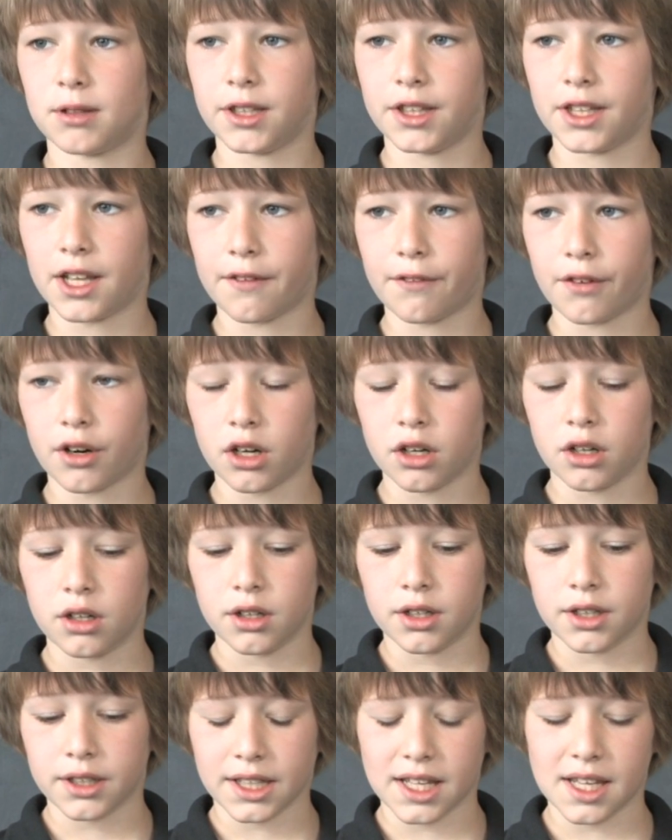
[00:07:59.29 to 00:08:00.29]
but never
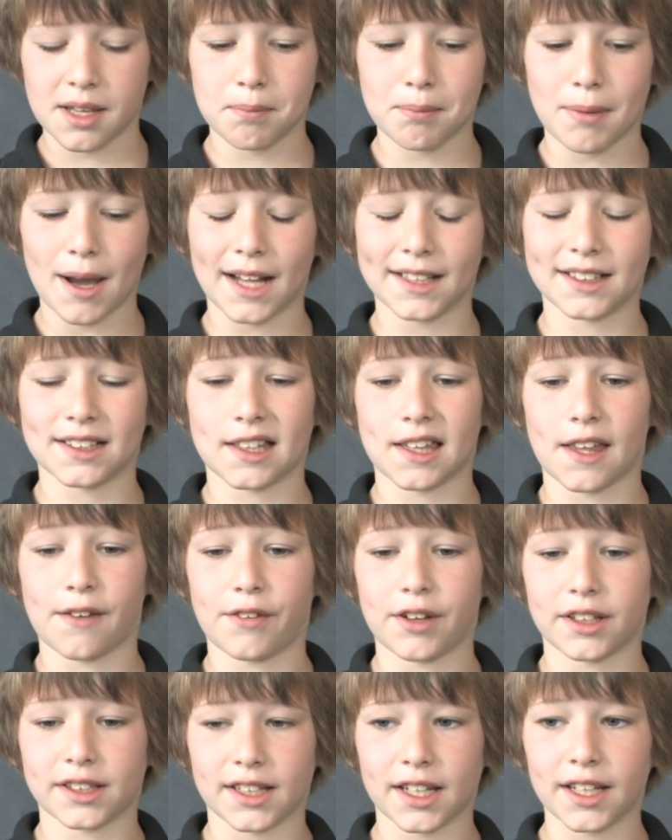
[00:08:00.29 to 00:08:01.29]
came back to
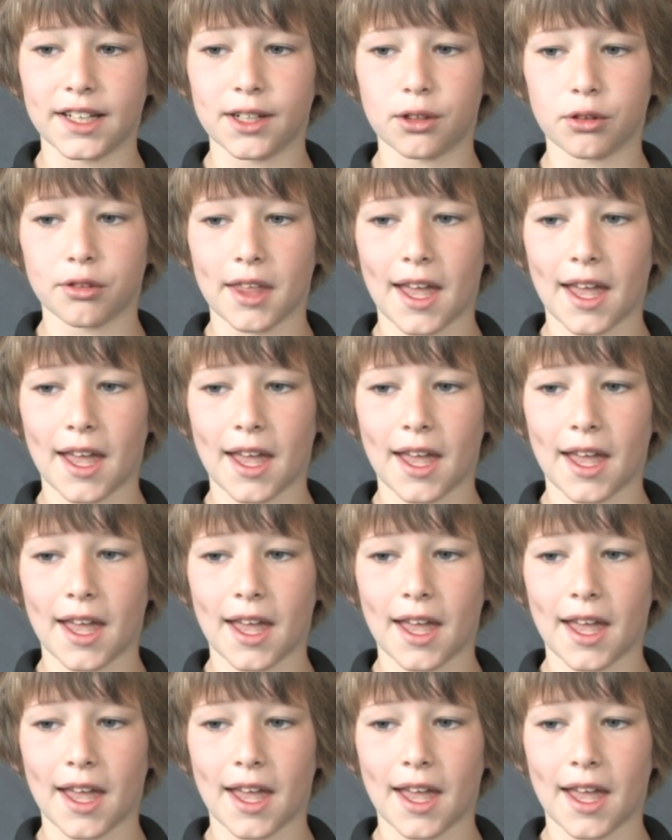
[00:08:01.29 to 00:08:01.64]
live at Kinneil.